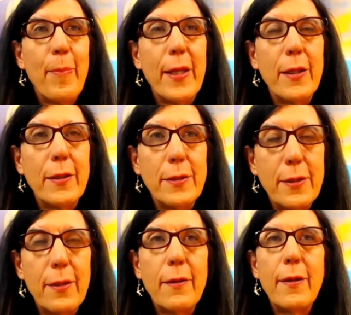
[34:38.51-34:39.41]
is
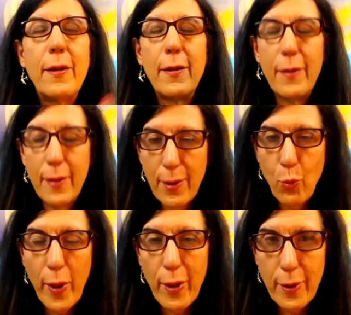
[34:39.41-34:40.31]
the
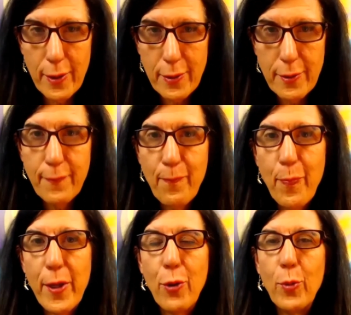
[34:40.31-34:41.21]
awareness
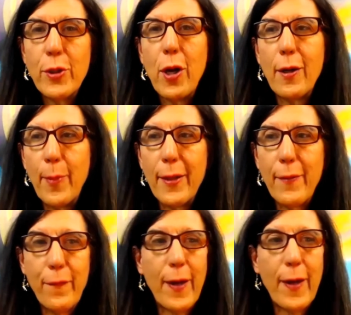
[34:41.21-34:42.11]
you know we talk about the
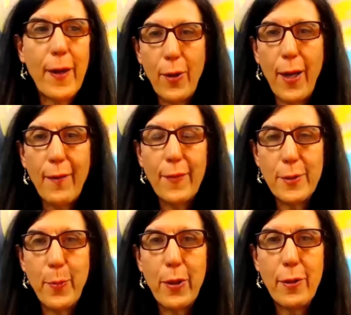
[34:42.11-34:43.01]
fact that you have these
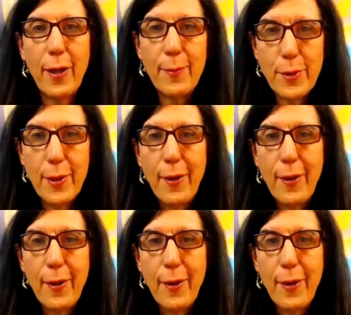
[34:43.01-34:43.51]
paradigms